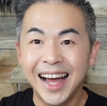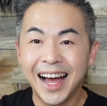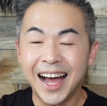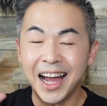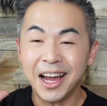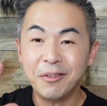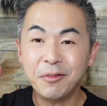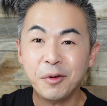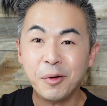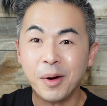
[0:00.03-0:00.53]

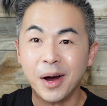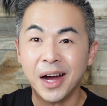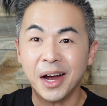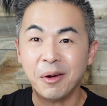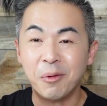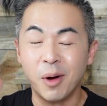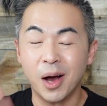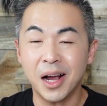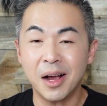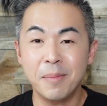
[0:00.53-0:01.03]
Hi
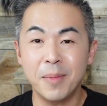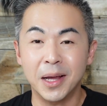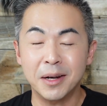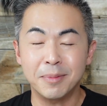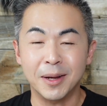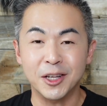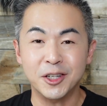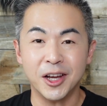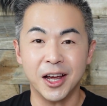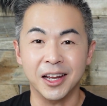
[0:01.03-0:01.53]
everyone, welcome back
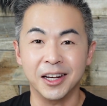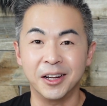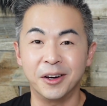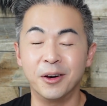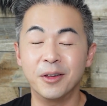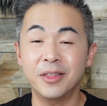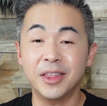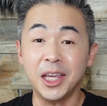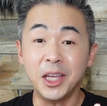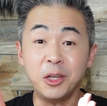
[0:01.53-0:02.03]
to my
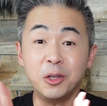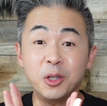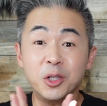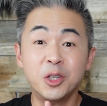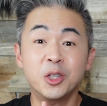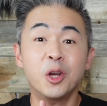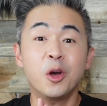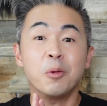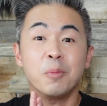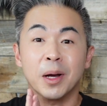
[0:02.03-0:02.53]
channel. Thank you
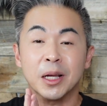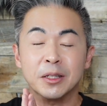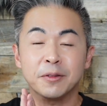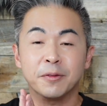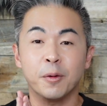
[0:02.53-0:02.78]
so much